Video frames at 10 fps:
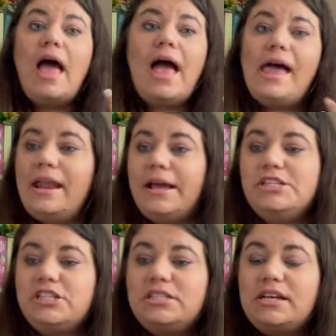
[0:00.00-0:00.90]
And I
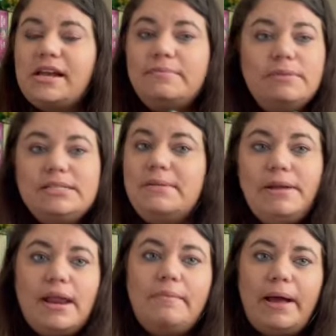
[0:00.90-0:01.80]
just am
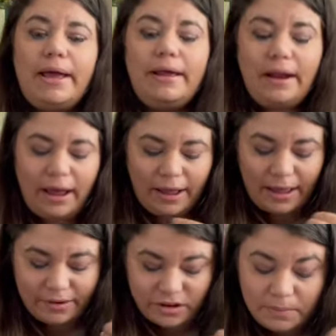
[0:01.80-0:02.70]
intimidated by it. I
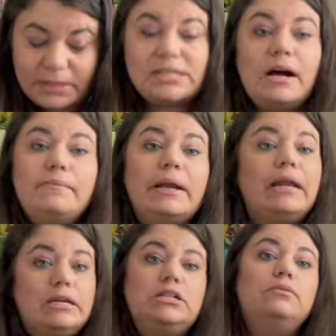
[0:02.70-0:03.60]
have not picked it up, but I
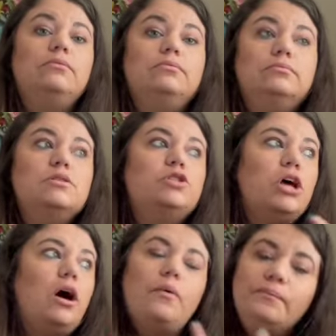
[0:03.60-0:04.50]
need to.
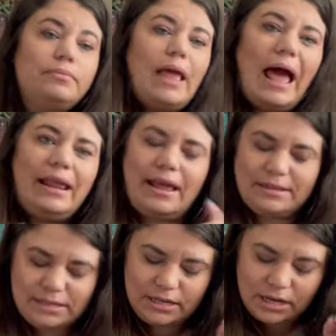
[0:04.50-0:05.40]
So adding
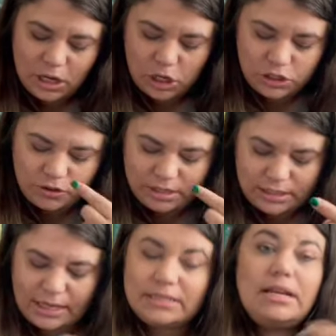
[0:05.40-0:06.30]
it to this
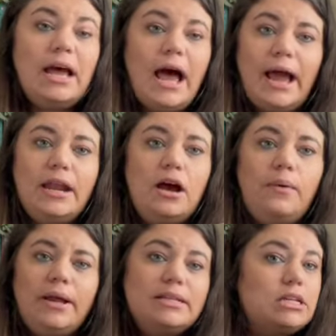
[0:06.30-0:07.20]
list. I know
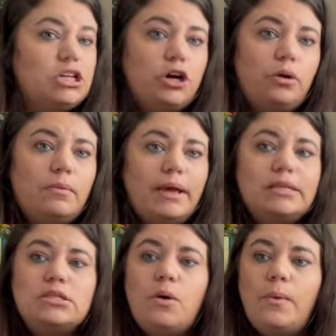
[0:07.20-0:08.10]
it is a dark
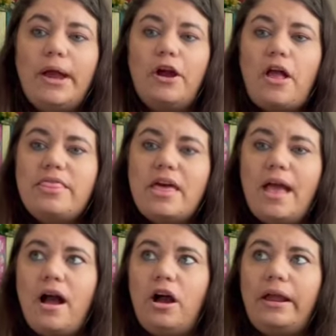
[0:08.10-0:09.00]
romance where
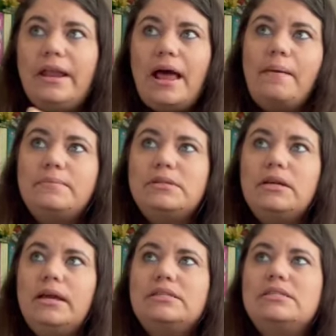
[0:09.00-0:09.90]
they are kidnapped.
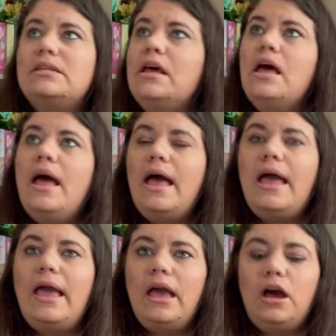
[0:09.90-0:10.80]
It's
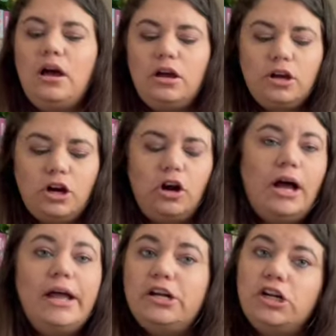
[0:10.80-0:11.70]
a girl
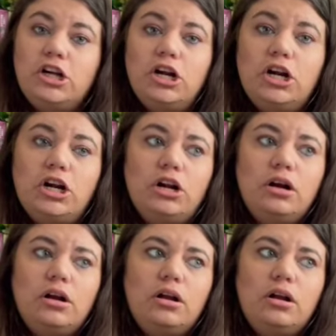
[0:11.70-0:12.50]
and her